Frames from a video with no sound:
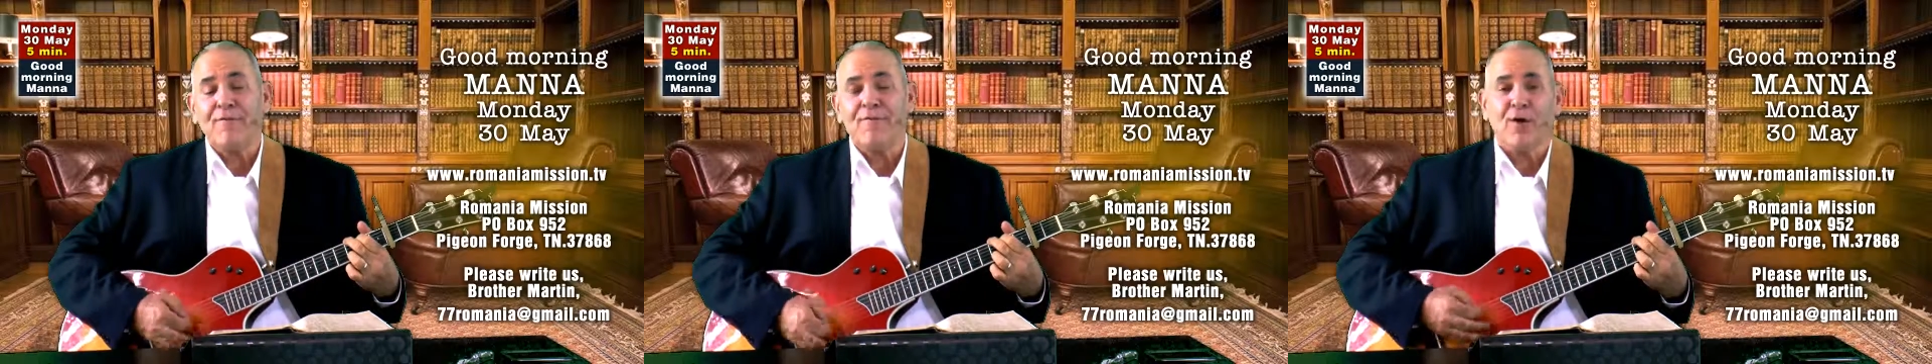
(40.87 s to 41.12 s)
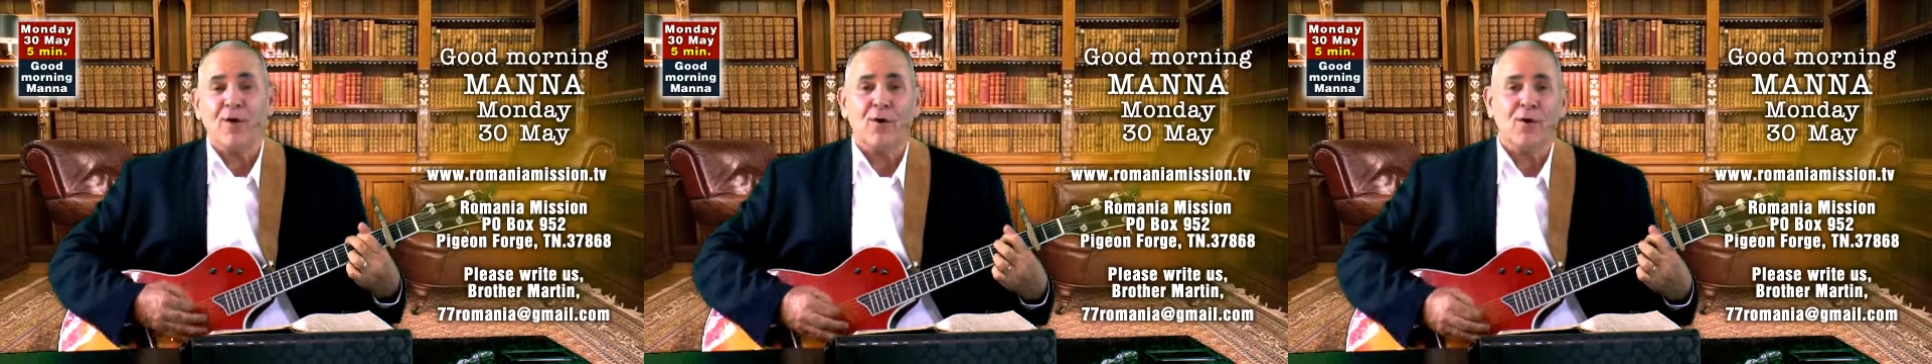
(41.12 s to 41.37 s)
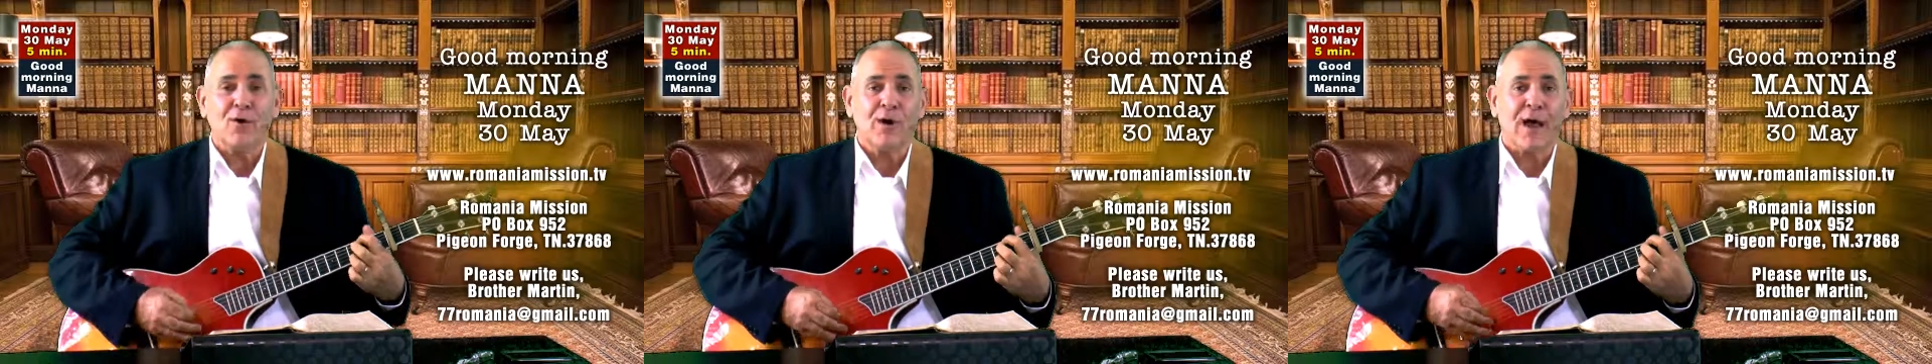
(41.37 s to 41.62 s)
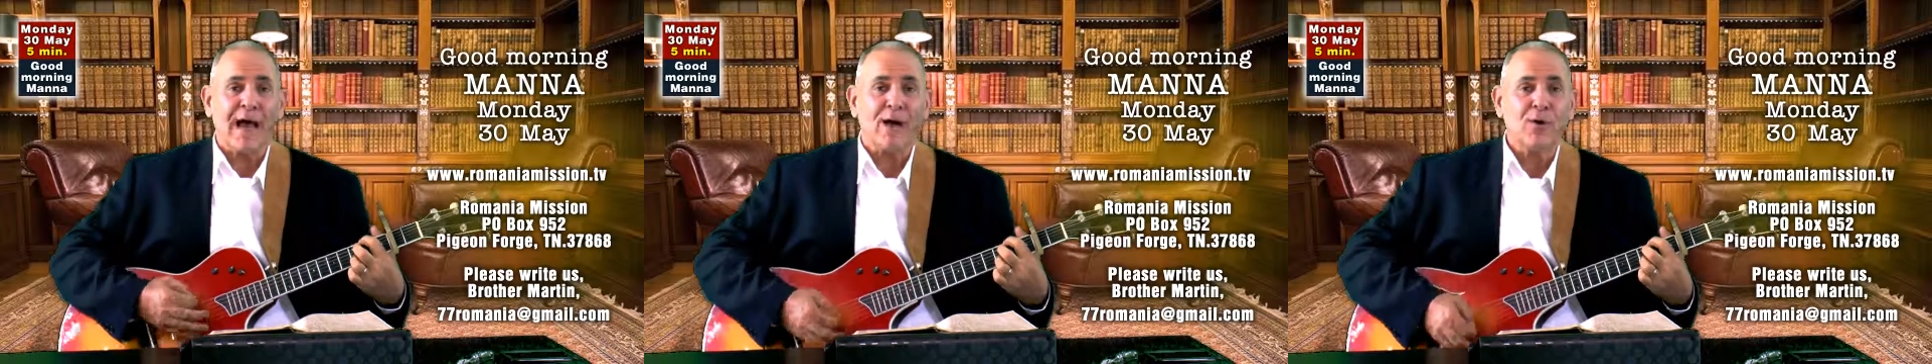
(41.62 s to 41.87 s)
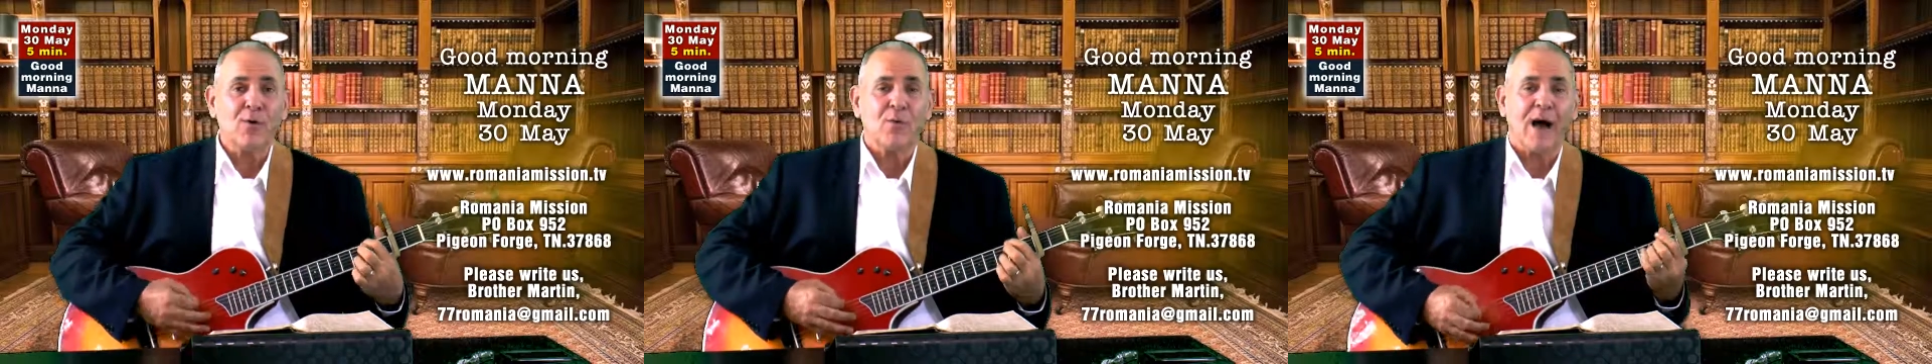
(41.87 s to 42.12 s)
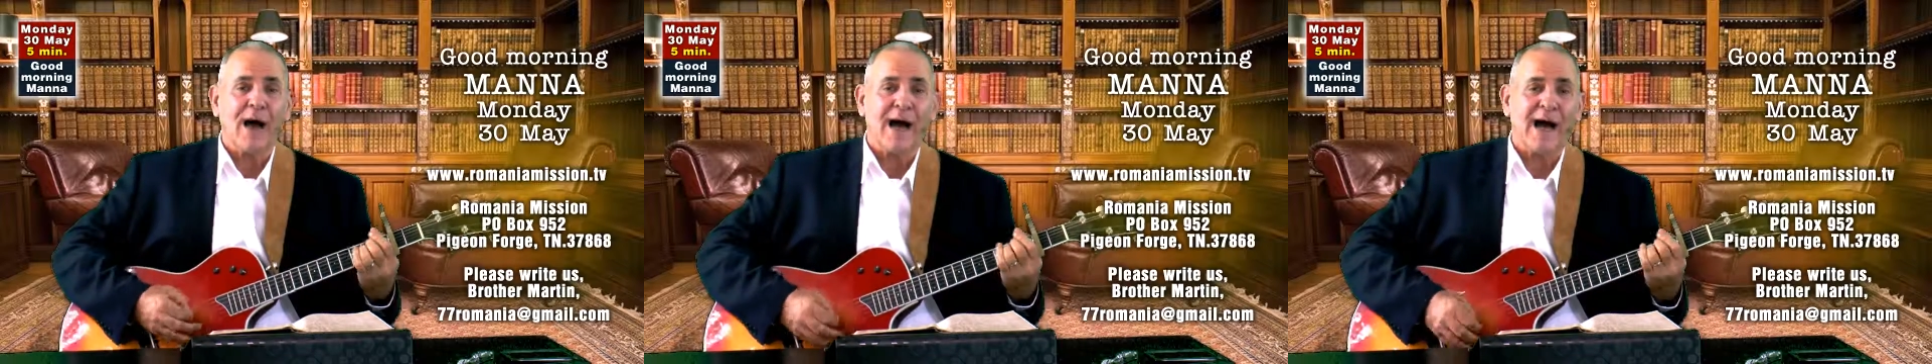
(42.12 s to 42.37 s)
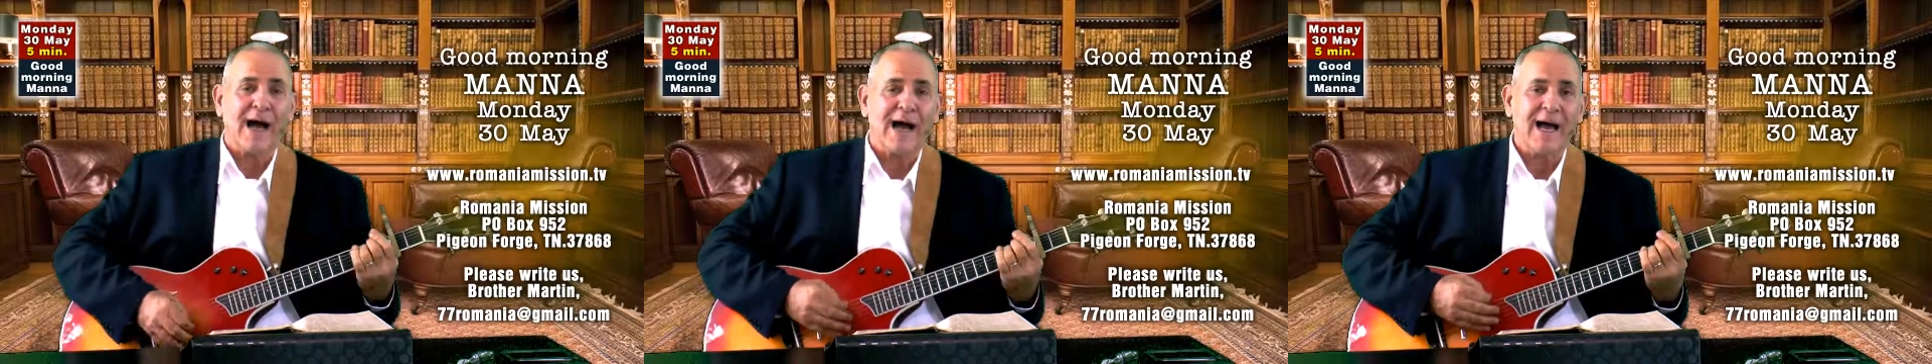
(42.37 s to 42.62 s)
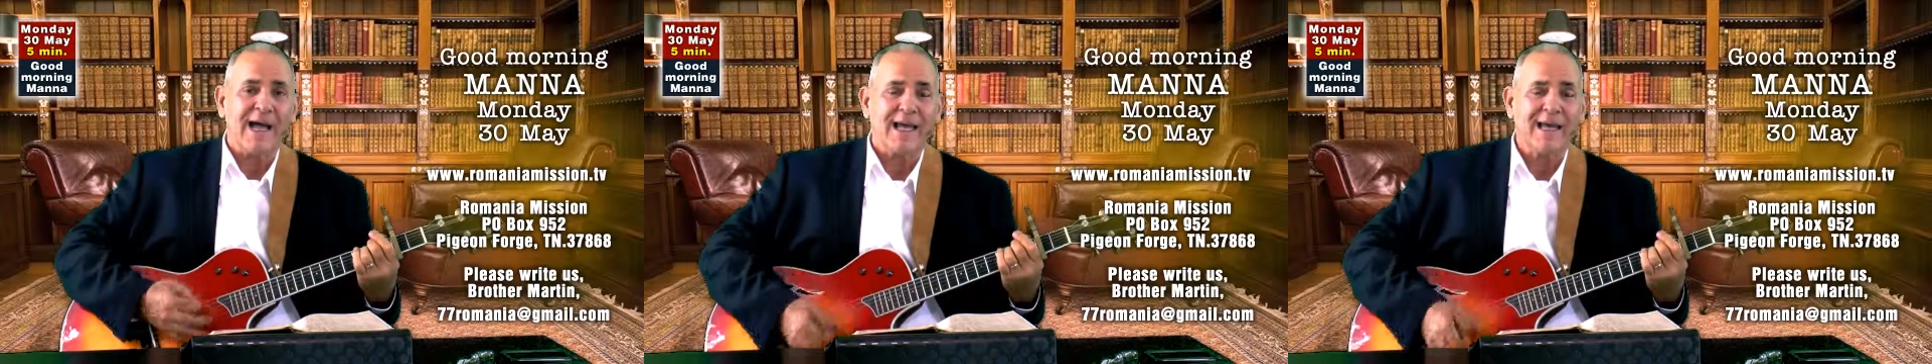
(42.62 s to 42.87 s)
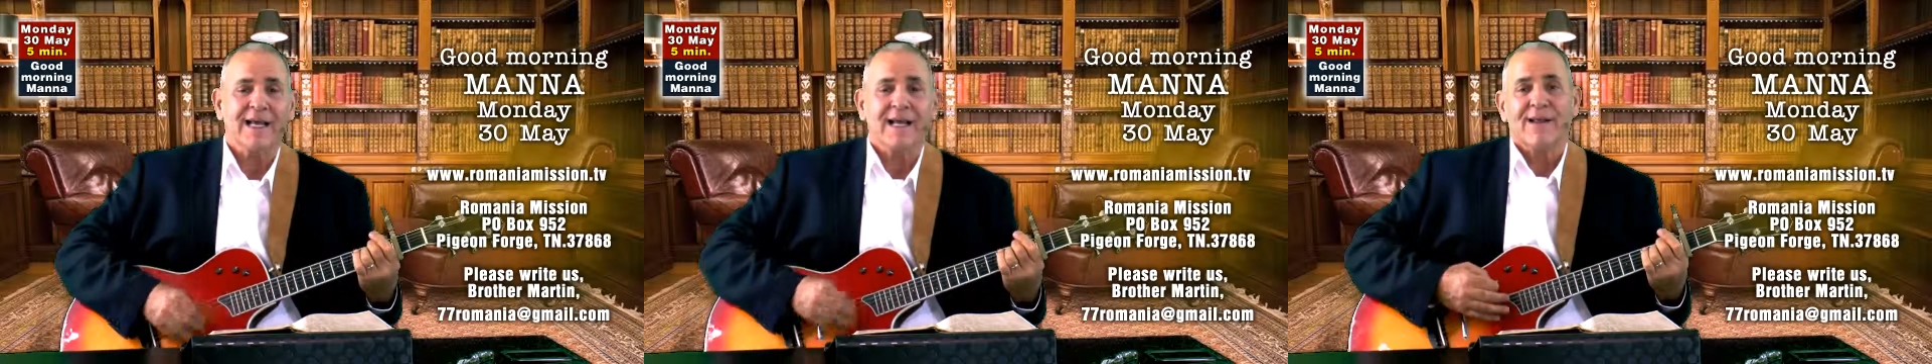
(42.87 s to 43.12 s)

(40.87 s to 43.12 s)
far, how wide,